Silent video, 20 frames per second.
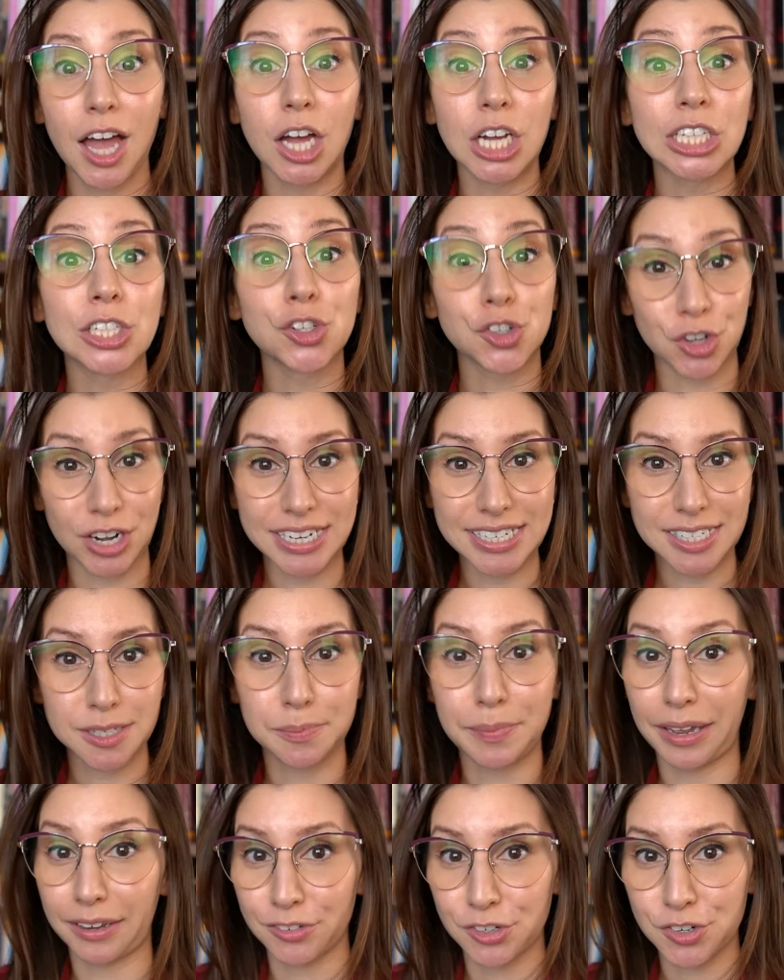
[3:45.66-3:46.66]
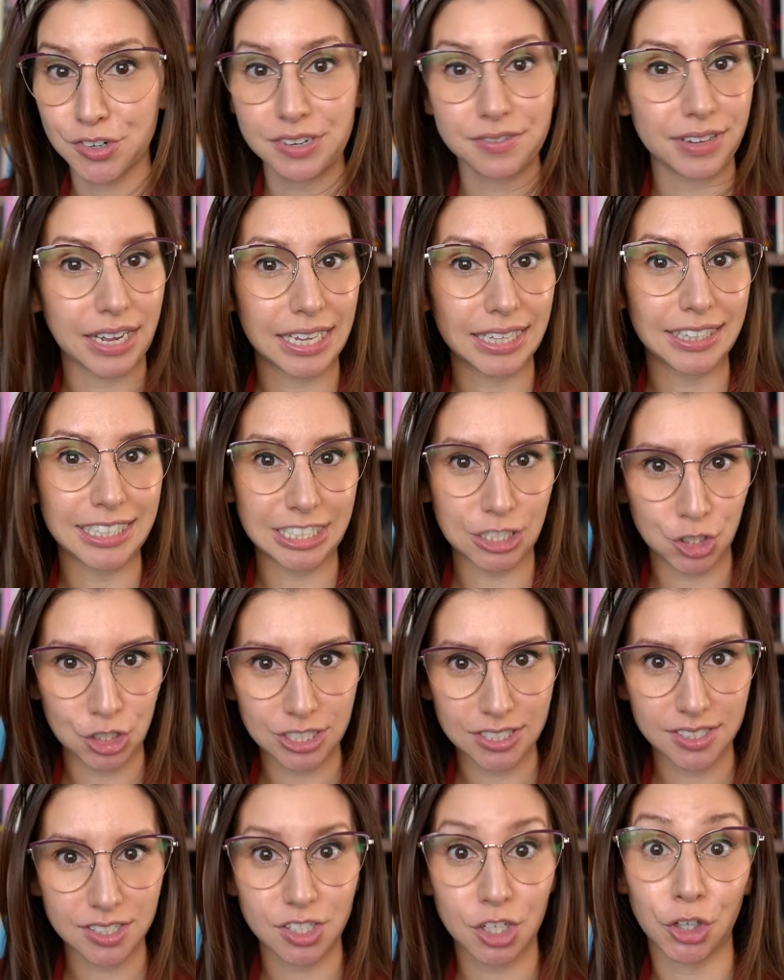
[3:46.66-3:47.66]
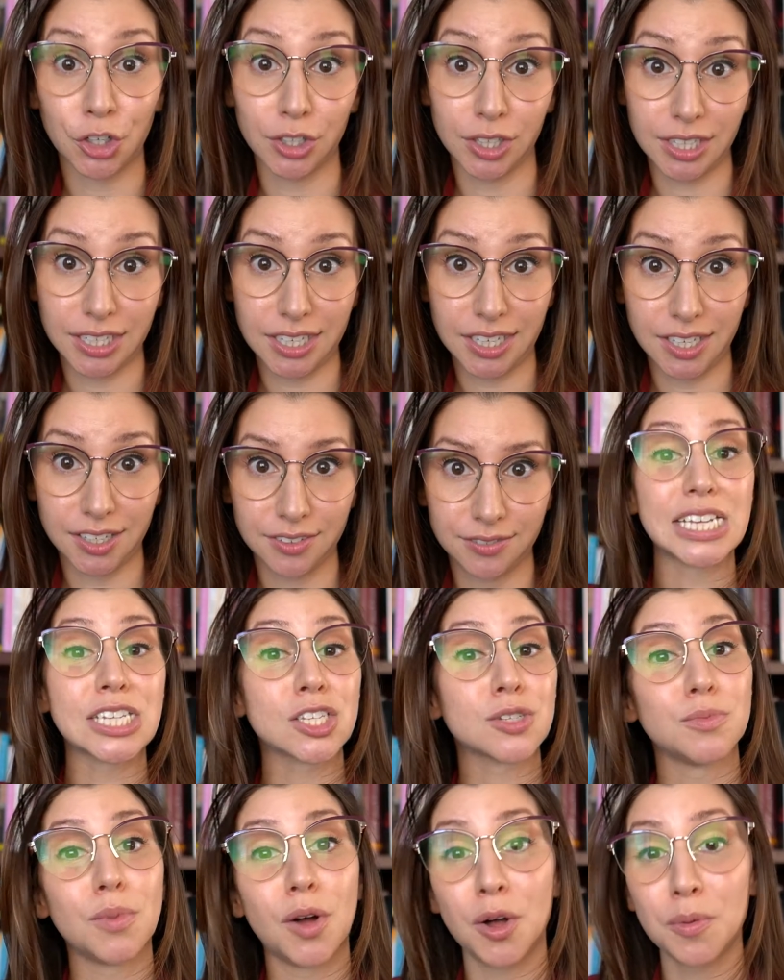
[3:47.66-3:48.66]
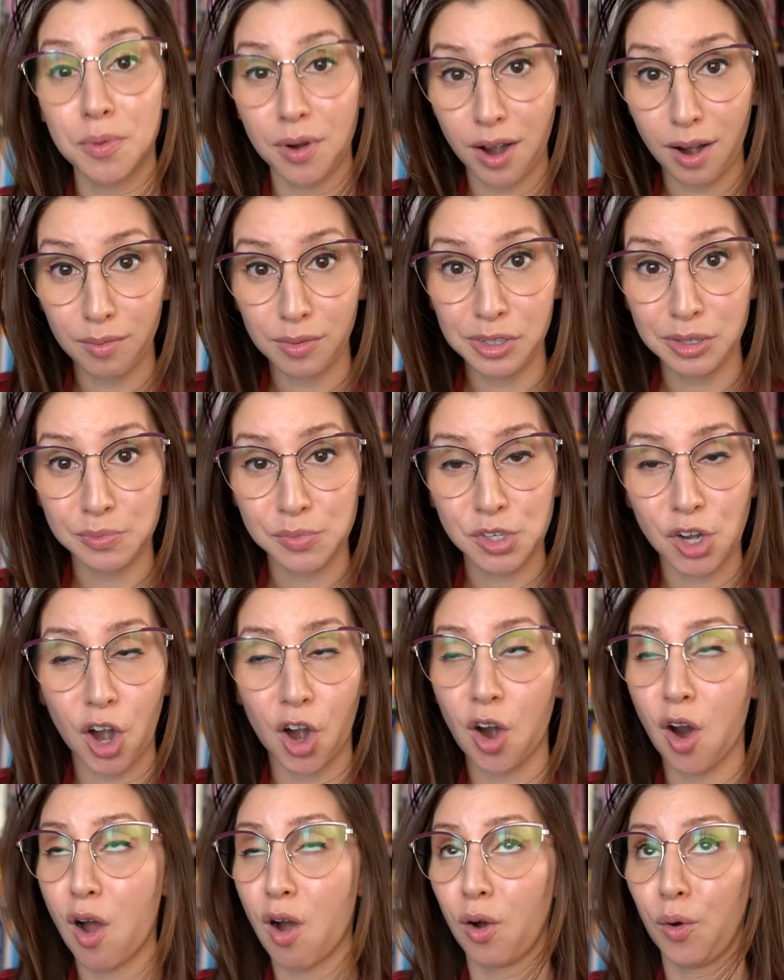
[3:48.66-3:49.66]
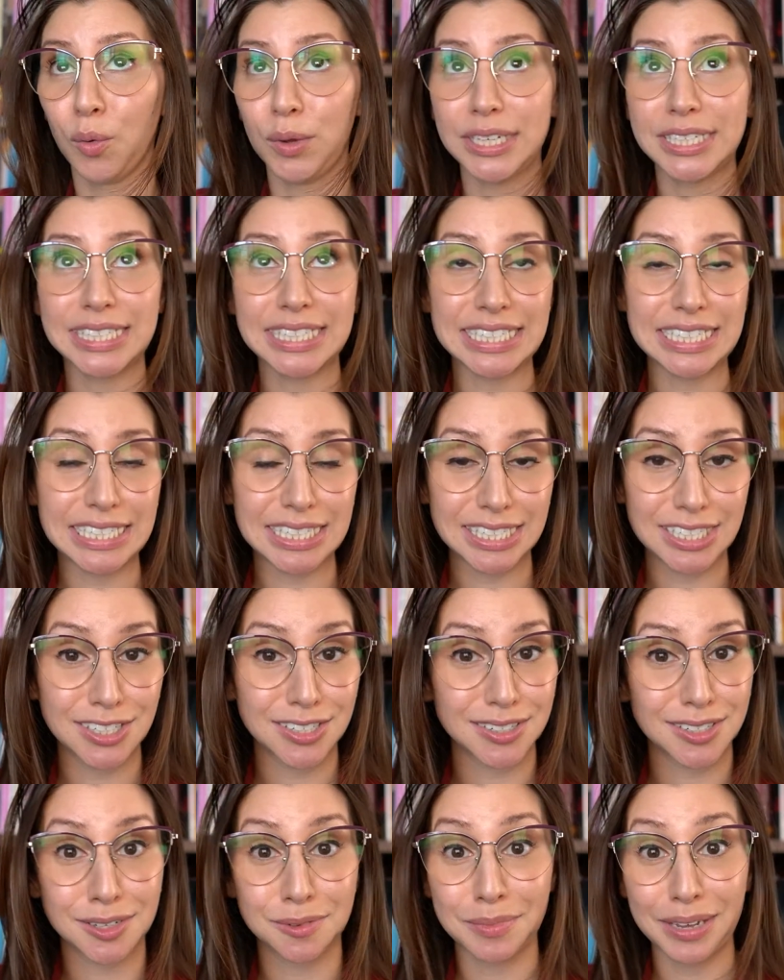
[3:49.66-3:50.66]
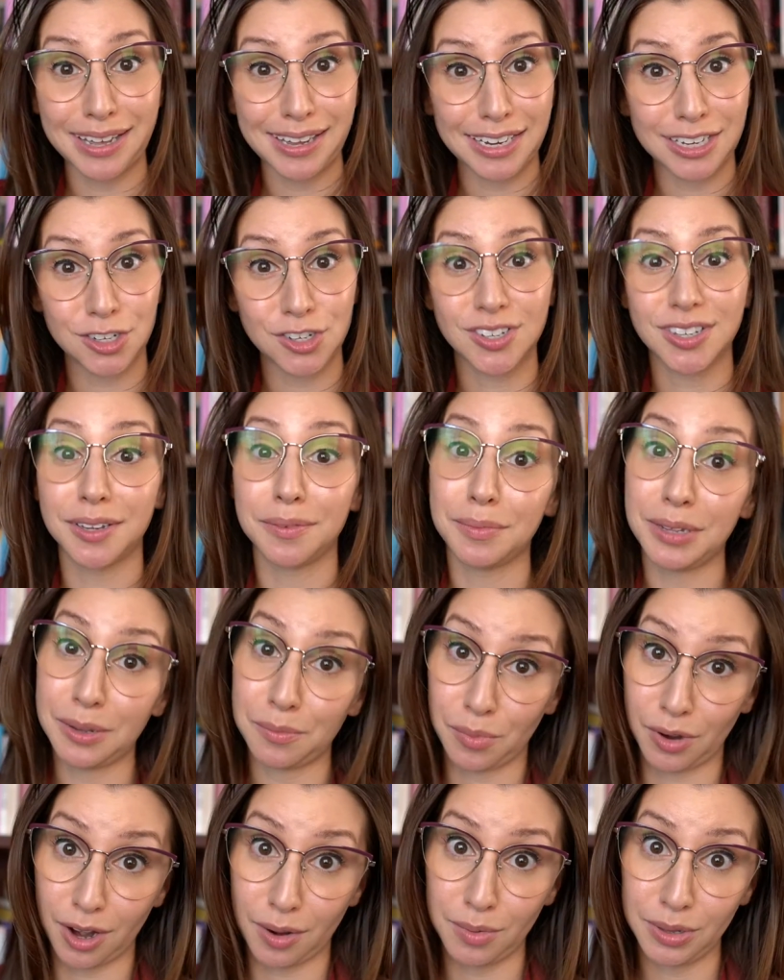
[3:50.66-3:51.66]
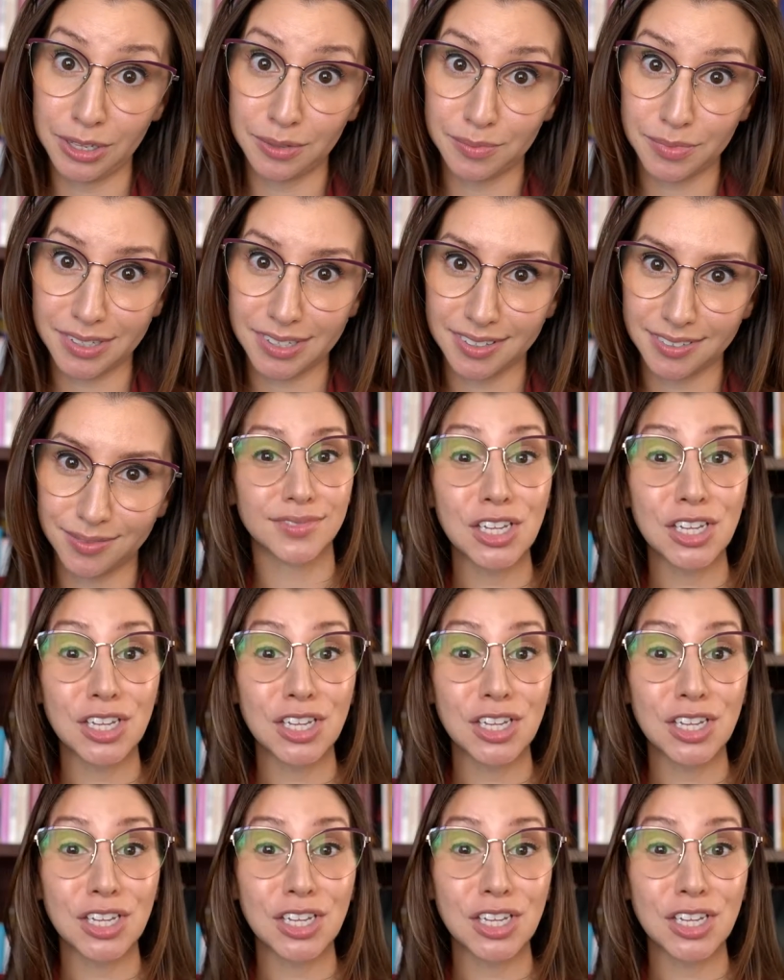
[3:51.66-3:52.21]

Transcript: Address boundary violations early. Small problems are always easier to manage than big problems.